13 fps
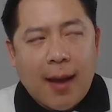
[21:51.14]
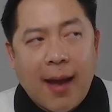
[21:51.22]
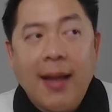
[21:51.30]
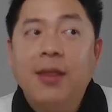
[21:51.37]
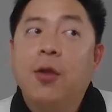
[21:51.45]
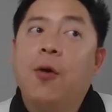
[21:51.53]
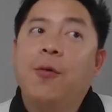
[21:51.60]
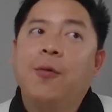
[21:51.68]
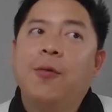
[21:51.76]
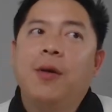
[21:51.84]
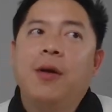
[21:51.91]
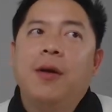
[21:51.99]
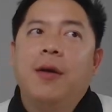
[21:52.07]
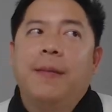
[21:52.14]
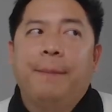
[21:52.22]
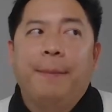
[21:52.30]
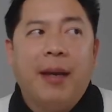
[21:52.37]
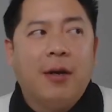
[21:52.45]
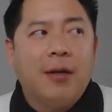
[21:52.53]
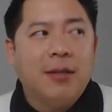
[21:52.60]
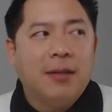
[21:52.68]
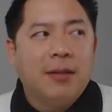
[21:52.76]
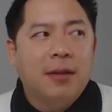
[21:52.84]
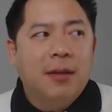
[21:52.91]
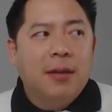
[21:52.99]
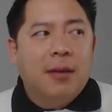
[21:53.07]
Ah, no,
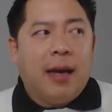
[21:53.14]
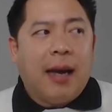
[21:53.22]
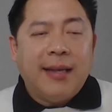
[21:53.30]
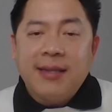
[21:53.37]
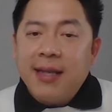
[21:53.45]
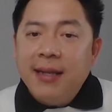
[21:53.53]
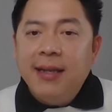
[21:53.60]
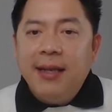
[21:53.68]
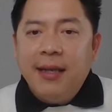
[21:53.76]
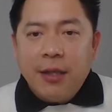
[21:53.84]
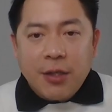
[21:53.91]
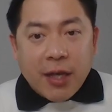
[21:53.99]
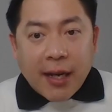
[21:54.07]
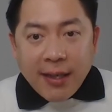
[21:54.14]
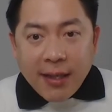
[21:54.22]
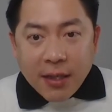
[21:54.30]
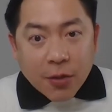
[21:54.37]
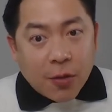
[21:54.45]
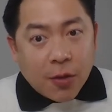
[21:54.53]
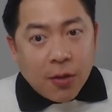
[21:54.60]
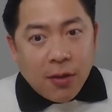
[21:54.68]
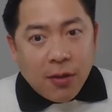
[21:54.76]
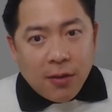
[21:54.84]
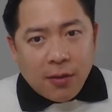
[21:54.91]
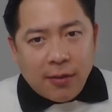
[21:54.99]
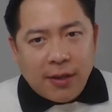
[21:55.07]
because I studied in a Chinese school,
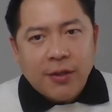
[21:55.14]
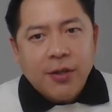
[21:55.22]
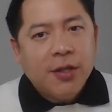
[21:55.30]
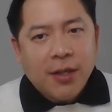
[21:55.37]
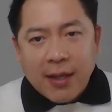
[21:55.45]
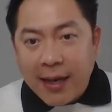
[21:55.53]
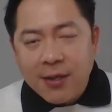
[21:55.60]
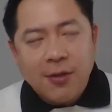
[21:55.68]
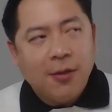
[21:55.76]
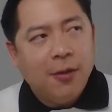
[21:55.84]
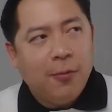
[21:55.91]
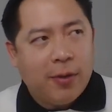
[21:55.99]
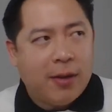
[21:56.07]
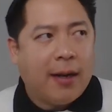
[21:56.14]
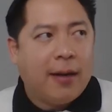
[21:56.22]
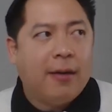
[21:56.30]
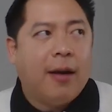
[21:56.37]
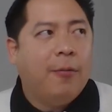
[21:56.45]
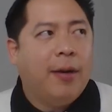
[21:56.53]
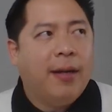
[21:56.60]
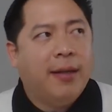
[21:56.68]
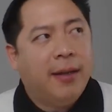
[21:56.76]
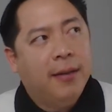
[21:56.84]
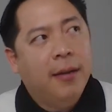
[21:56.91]
Grace Christian High School, where I graduated.